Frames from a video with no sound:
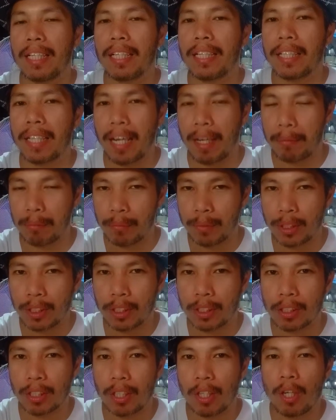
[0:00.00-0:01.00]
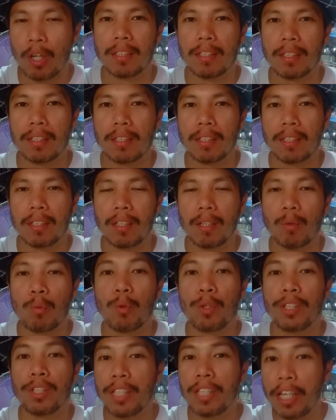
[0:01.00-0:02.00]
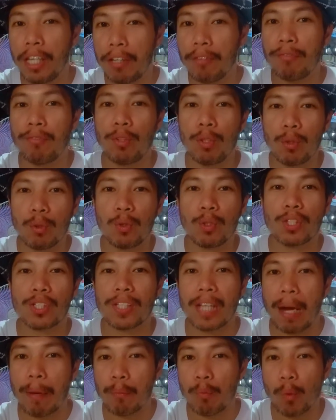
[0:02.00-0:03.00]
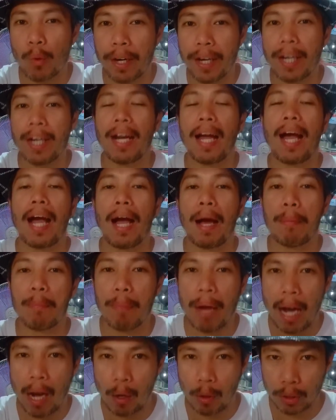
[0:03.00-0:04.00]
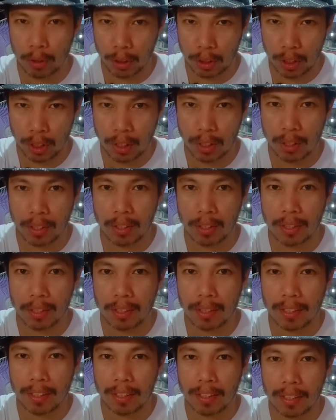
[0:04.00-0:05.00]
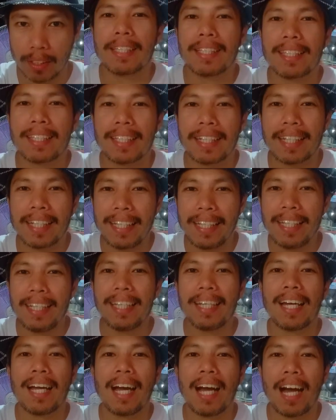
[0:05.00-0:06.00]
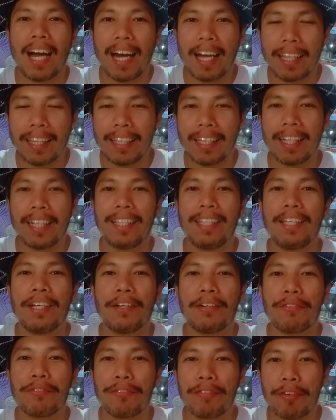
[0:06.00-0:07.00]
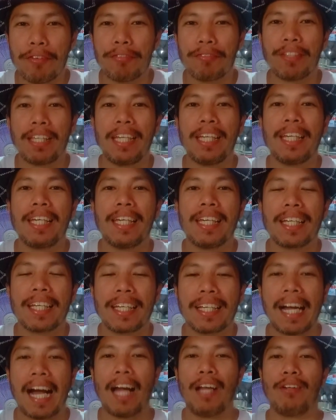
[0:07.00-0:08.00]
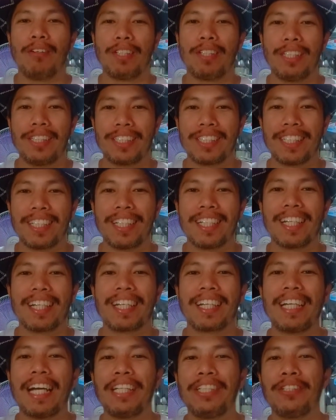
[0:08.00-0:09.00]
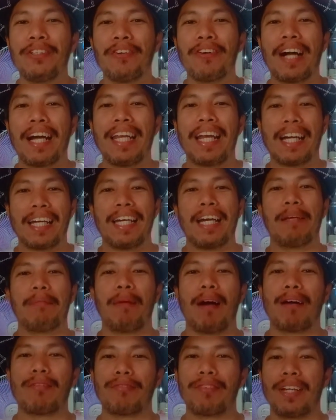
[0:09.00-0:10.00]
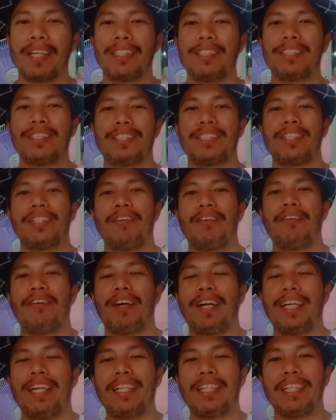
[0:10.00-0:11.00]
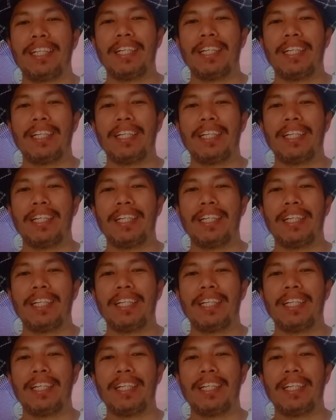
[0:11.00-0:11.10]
grams would give you somewhere about 350 calories. Ganyong kalaki yan, mga friends. Okay?